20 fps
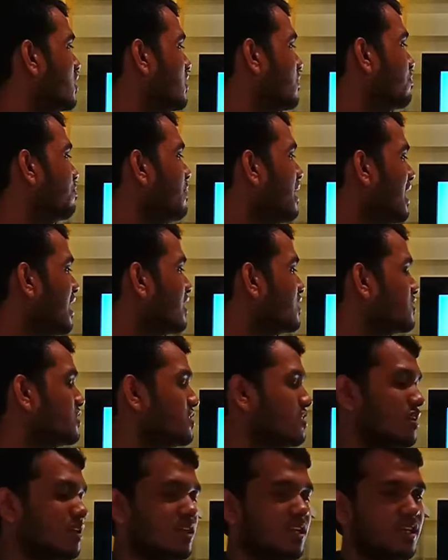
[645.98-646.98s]
the
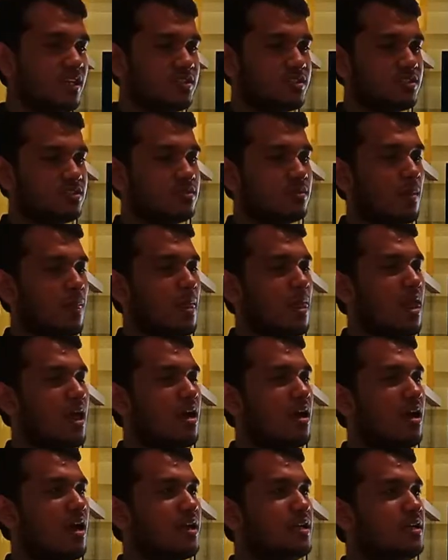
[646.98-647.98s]
mass is
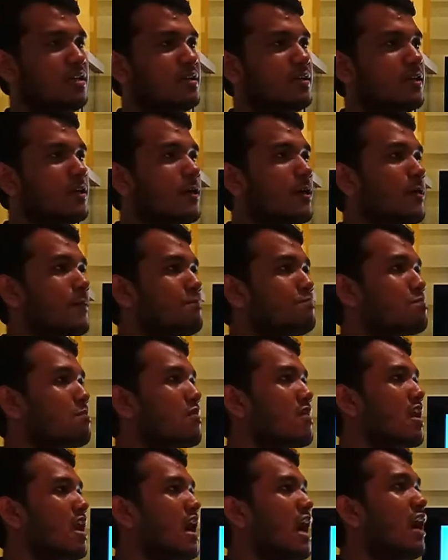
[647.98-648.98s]
the
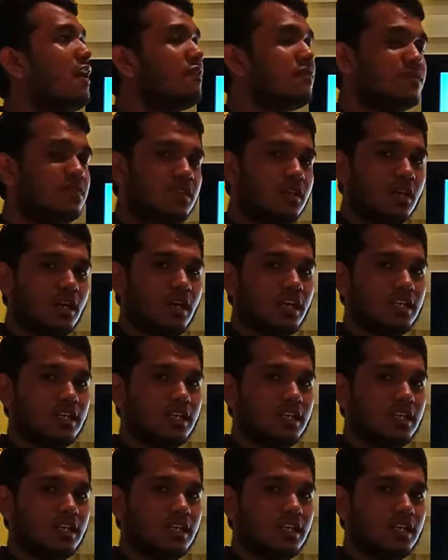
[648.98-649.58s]
after